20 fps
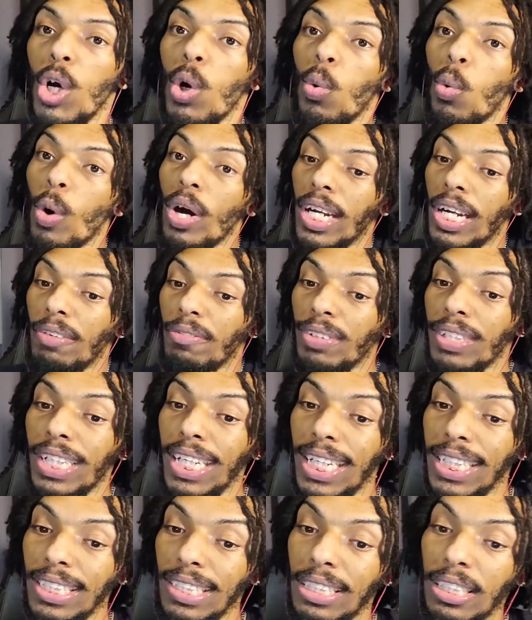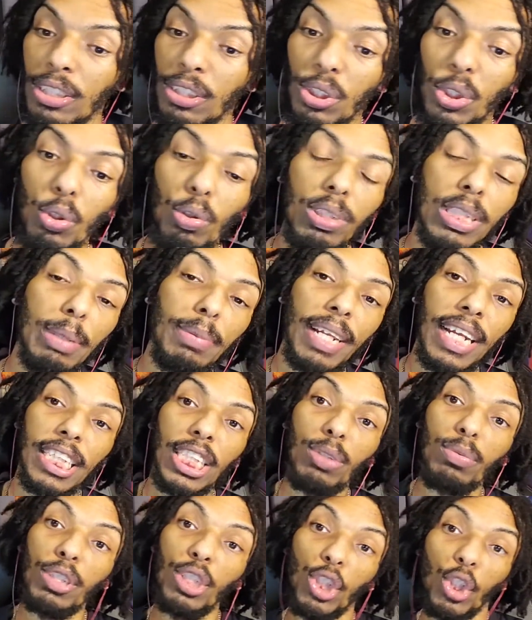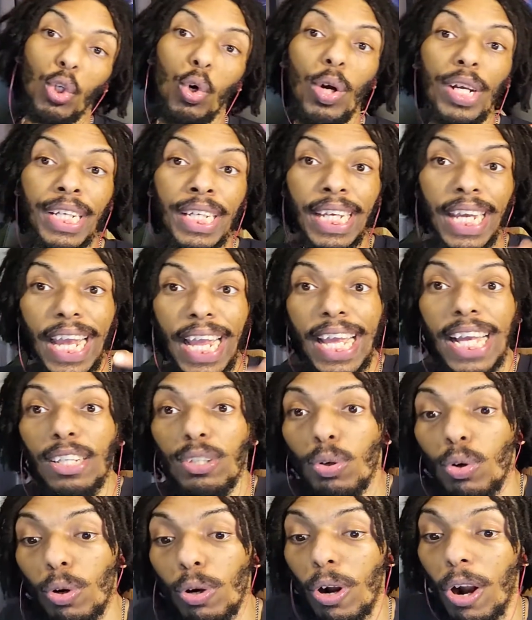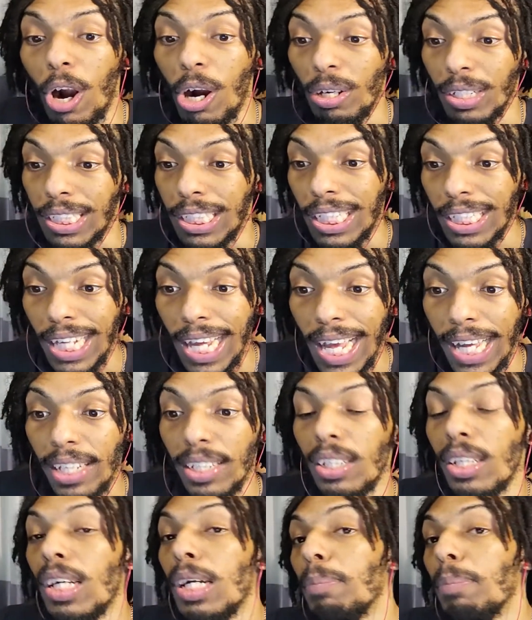Whatever it is, do something that you enjoy and or are good at,